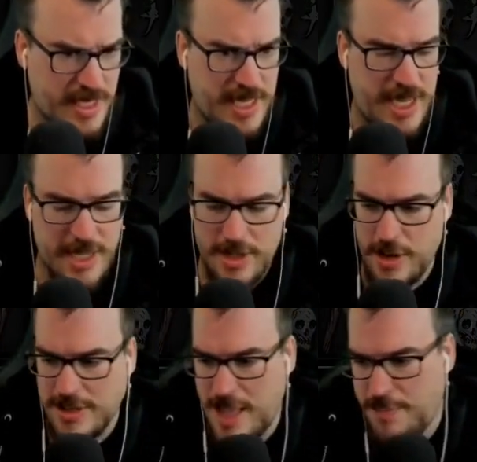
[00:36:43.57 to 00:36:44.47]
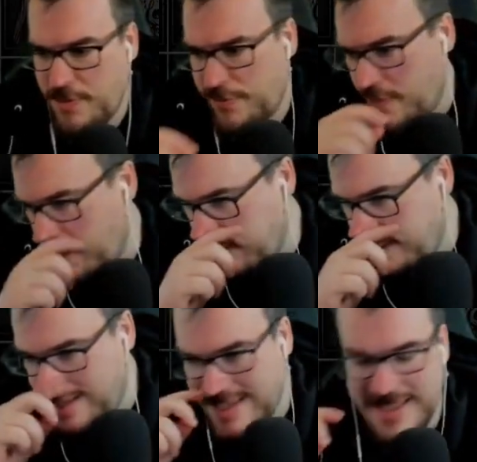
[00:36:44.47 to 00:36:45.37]
heal our leper friend.
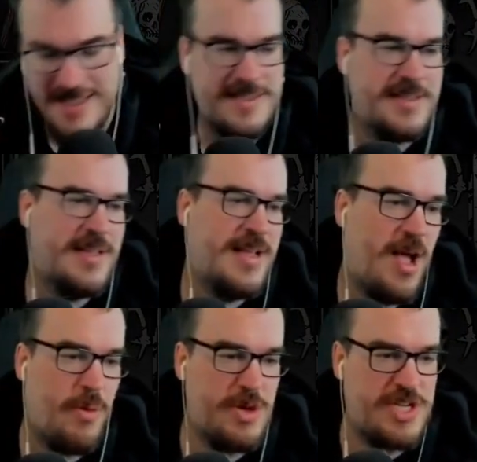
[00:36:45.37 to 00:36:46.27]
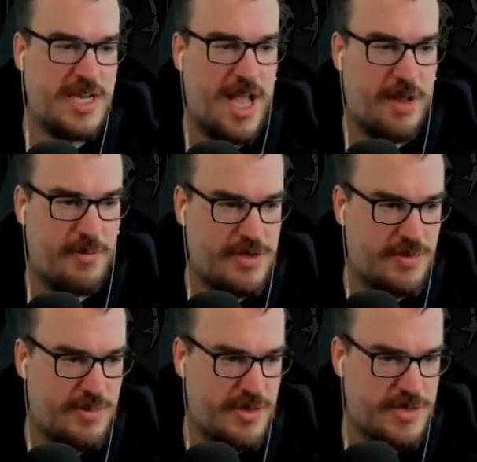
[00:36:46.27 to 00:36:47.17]
I wish I'd got
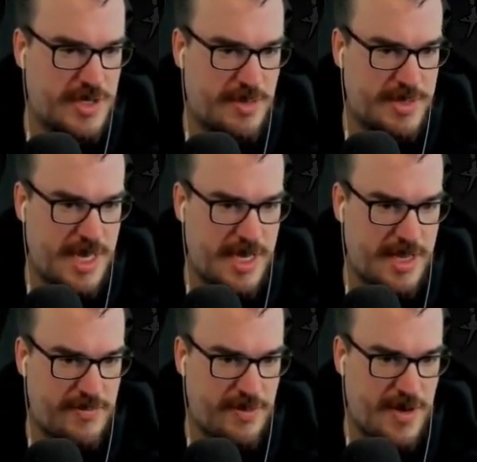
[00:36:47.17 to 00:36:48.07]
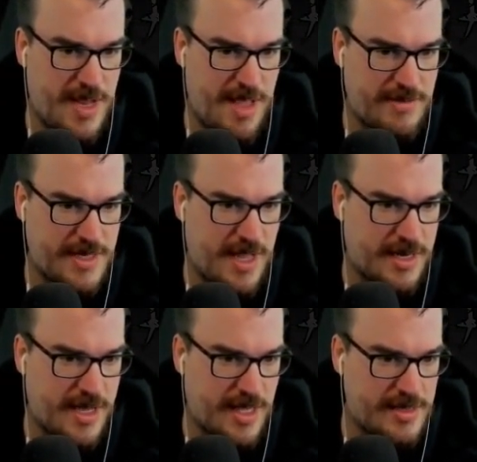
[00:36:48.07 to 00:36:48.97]
retribution. I'm an idiot for not having
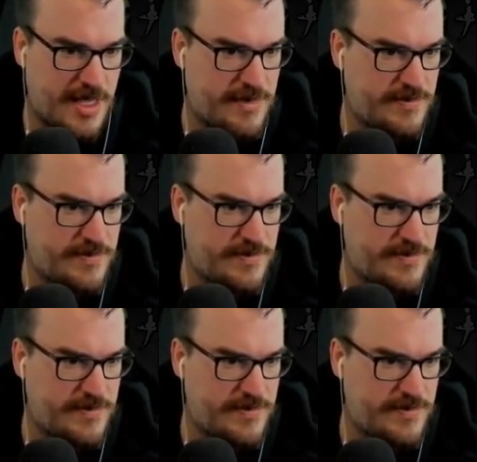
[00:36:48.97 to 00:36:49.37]
not gotten that.